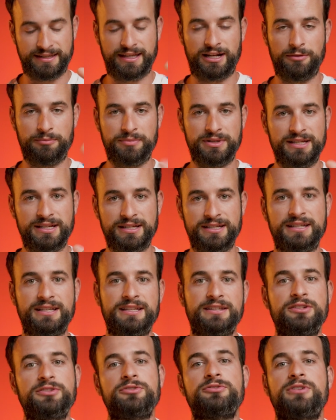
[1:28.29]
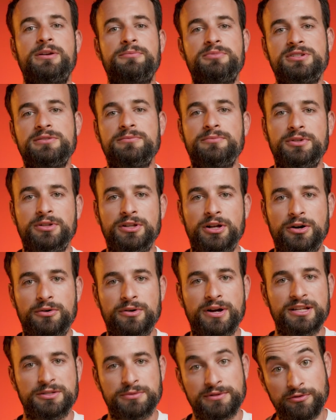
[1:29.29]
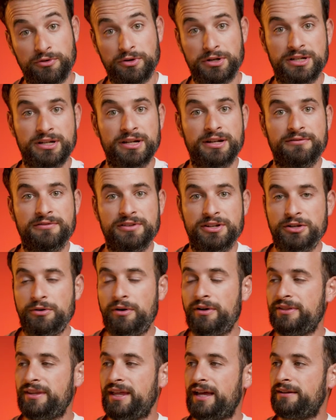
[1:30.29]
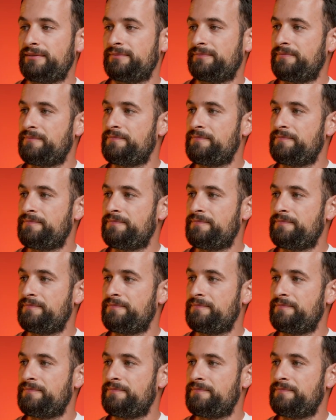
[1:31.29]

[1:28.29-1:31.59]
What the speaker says: that'll be in the description below, as we've already done a video on that.